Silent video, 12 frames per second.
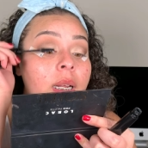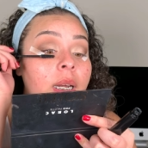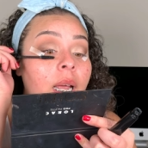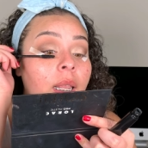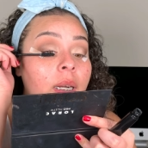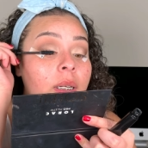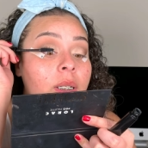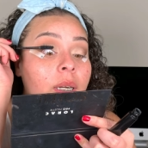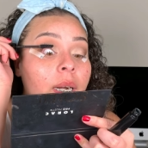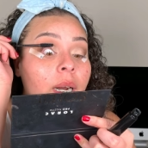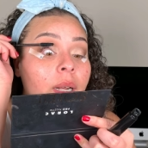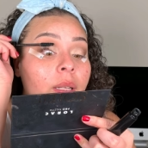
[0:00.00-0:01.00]
Now that it's
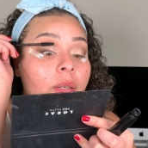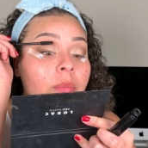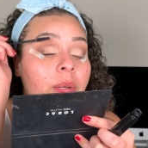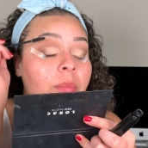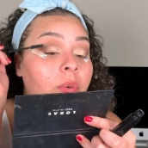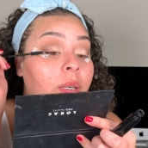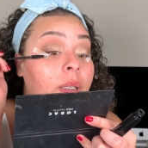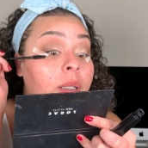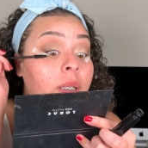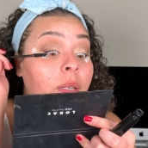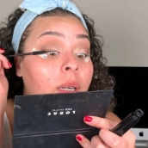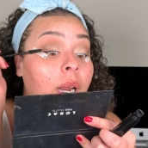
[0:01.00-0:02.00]
dried out a little bit more,
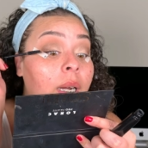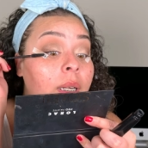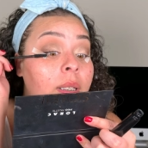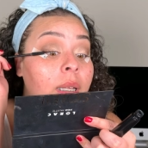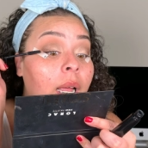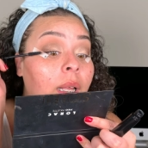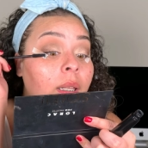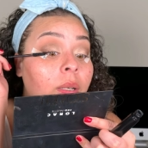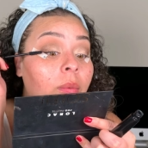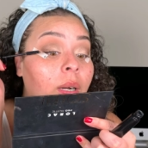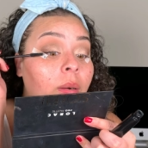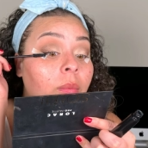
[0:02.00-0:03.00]
still not
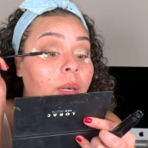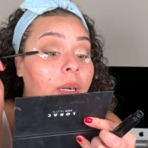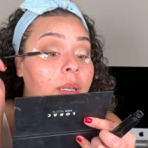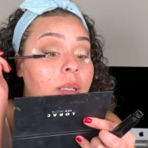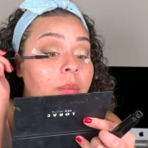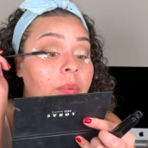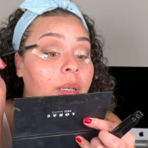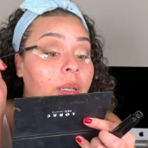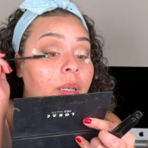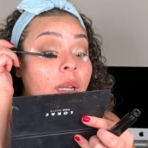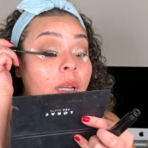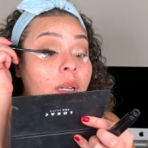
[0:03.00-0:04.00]
exactly where I want it to be.